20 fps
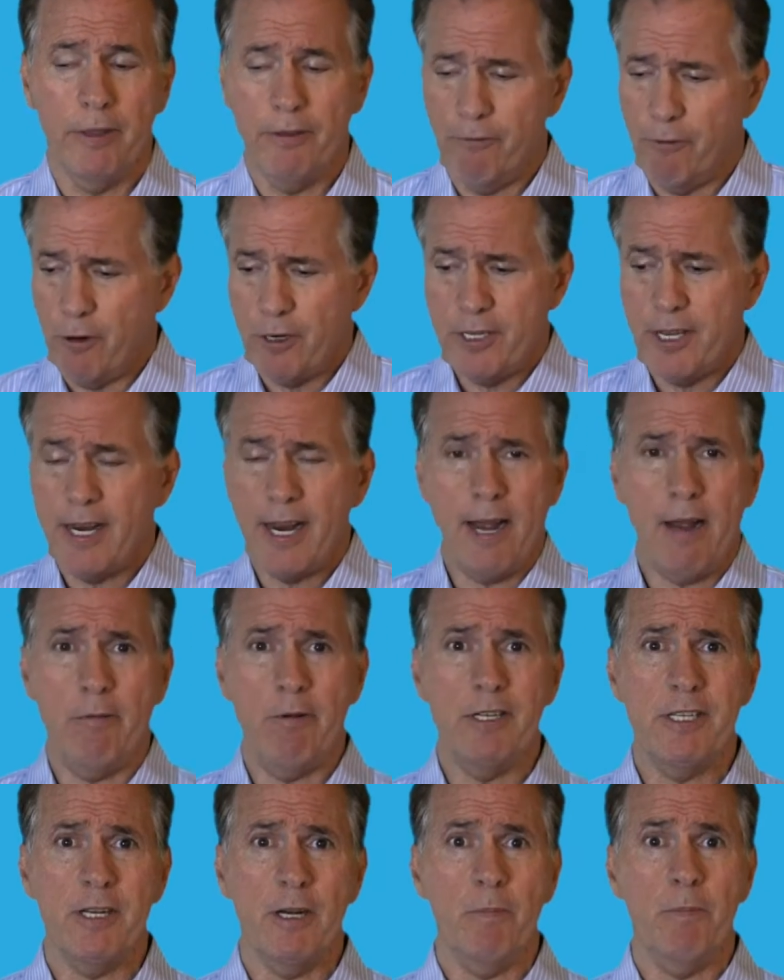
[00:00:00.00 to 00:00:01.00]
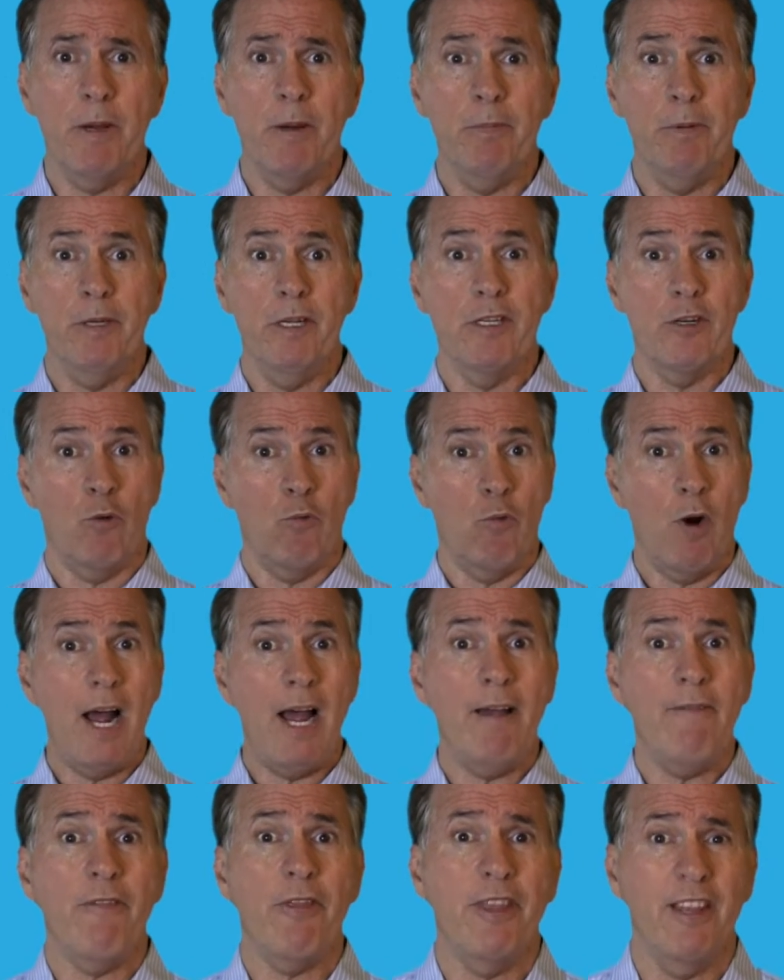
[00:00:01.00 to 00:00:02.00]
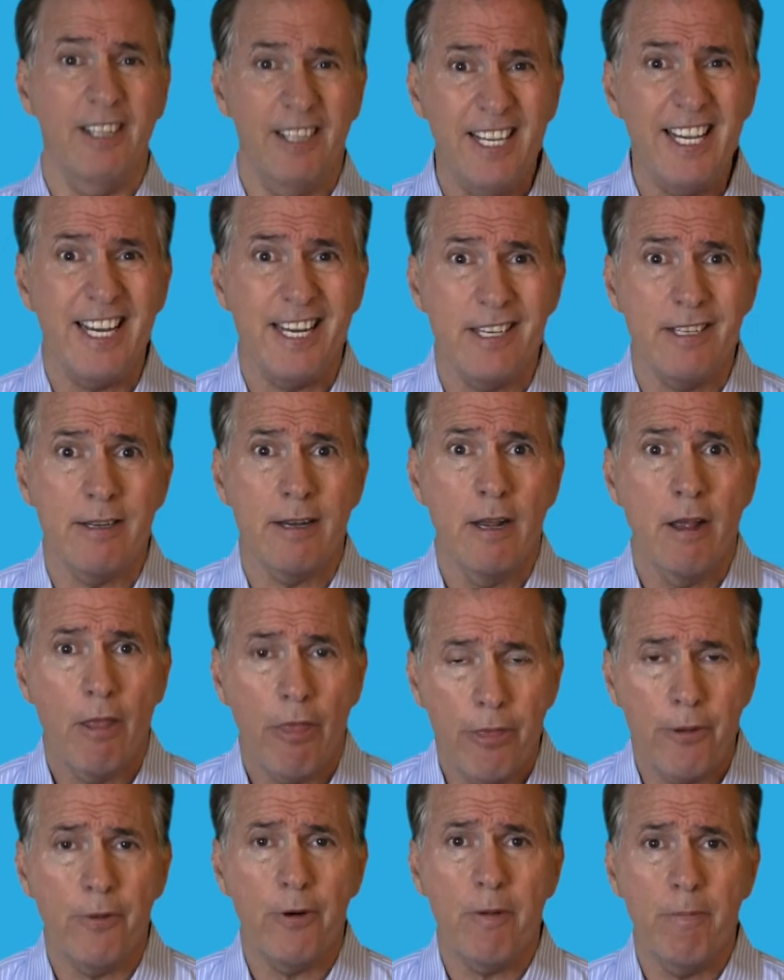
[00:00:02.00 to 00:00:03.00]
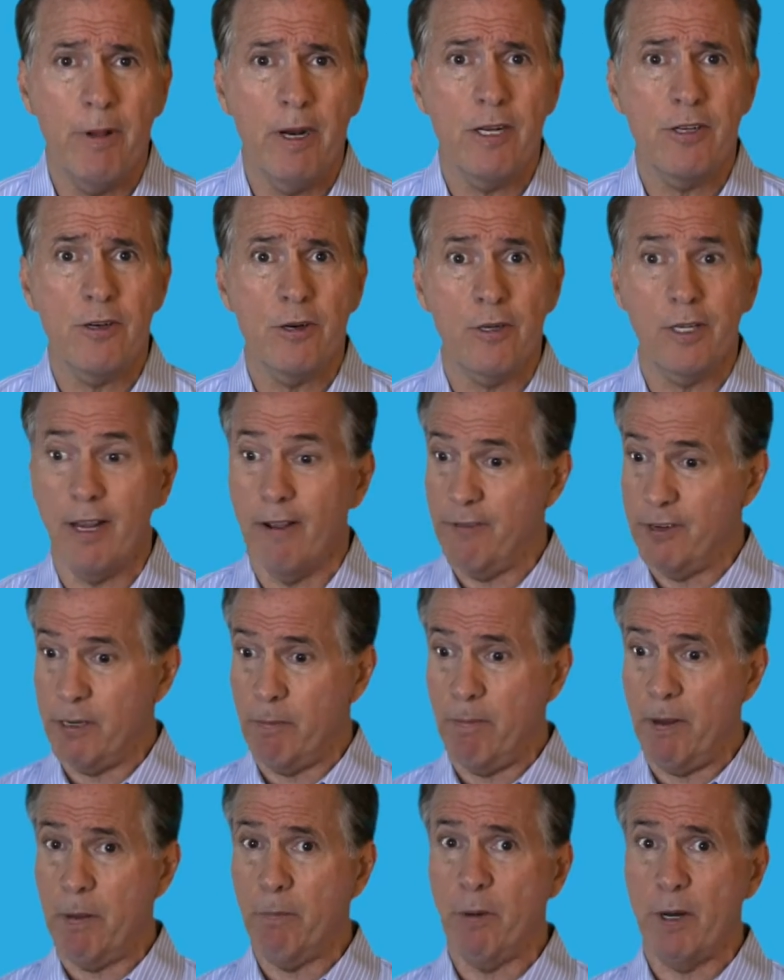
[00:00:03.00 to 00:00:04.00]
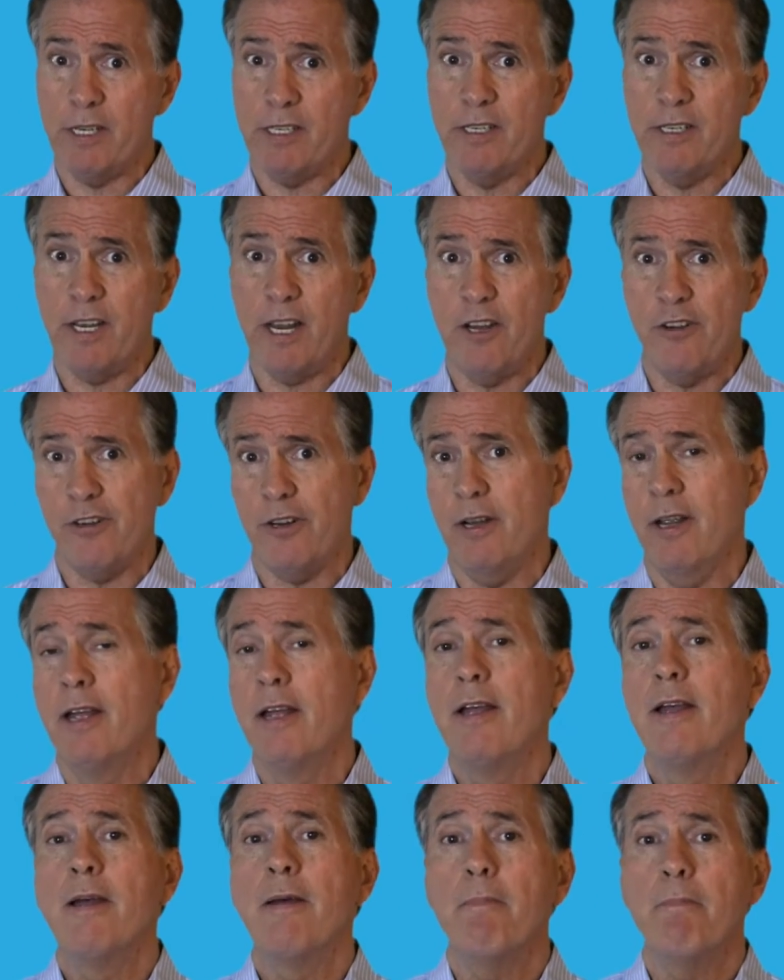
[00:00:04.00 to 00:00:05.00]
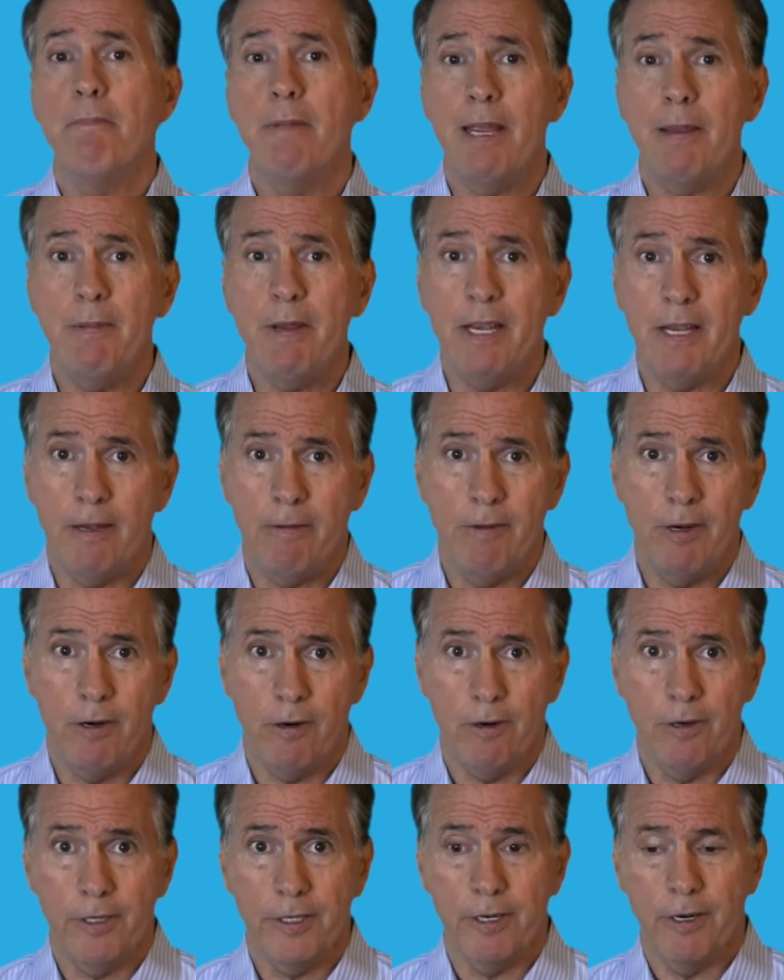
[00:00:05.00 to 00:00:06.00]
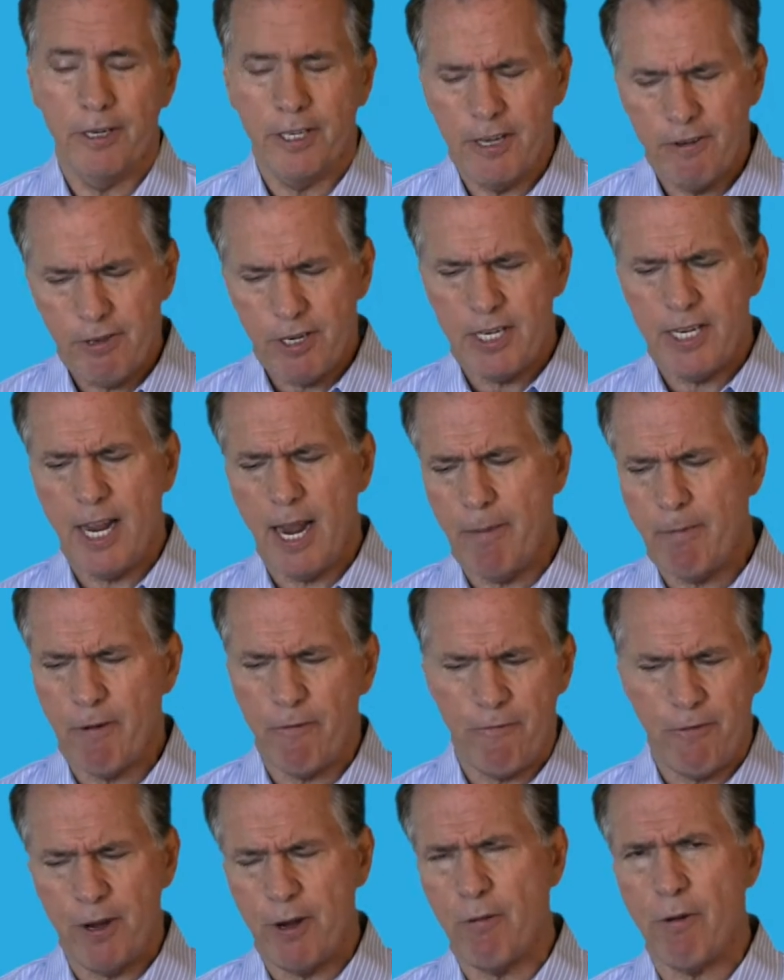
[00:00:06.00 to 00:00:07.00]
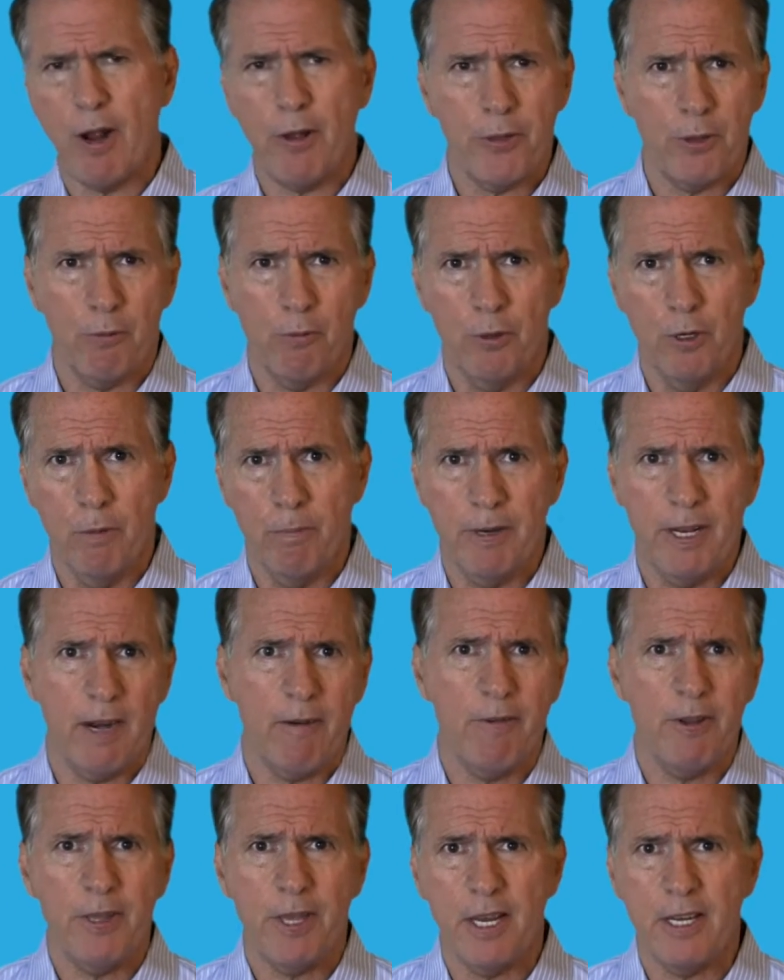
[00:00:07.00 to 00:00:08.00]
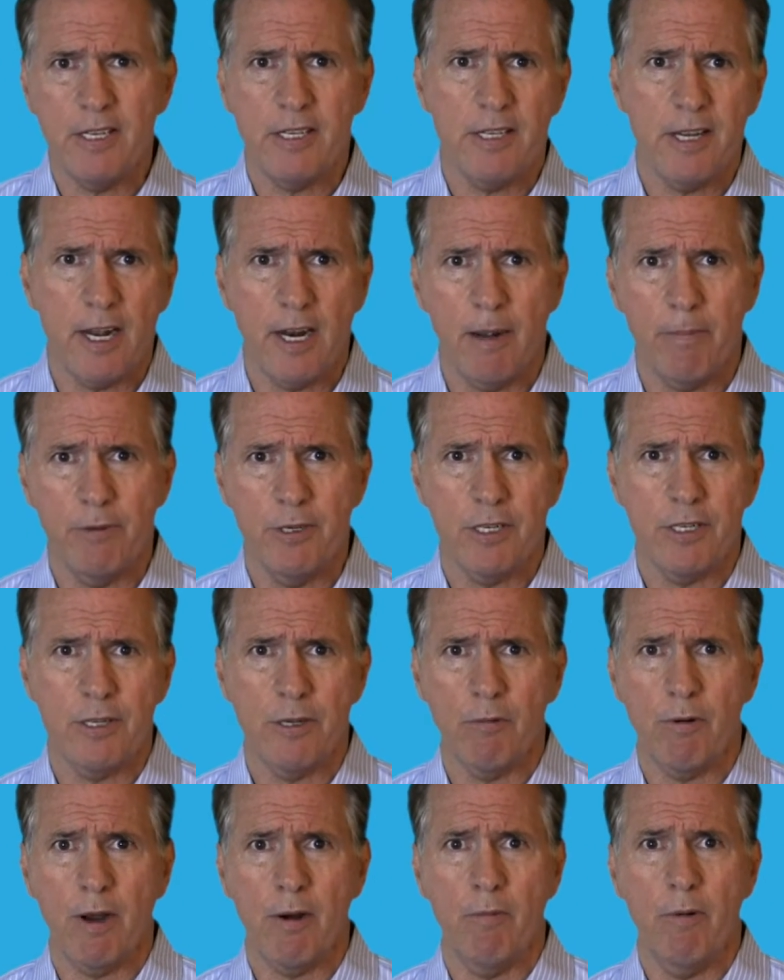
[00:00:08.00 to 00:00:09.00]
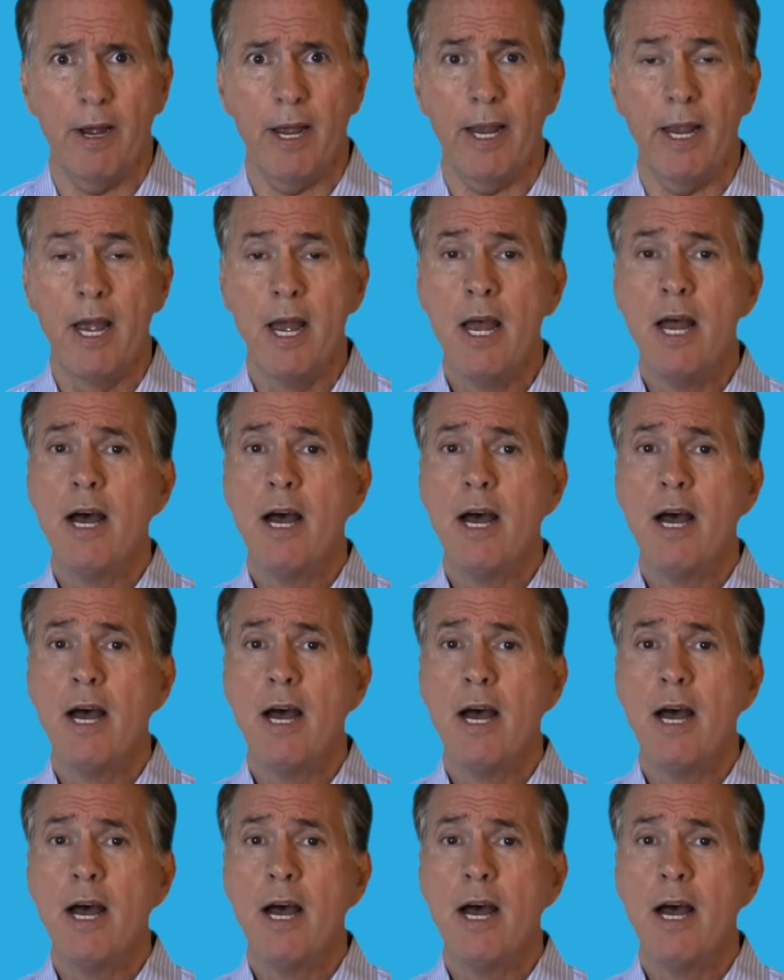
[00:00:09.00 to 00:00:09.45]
The first thing I always tell people is arrive at least 30 minutes early. If it's a big presentation, maybe even earlier. It gives you time to figure out the room, get everything set up just the right way.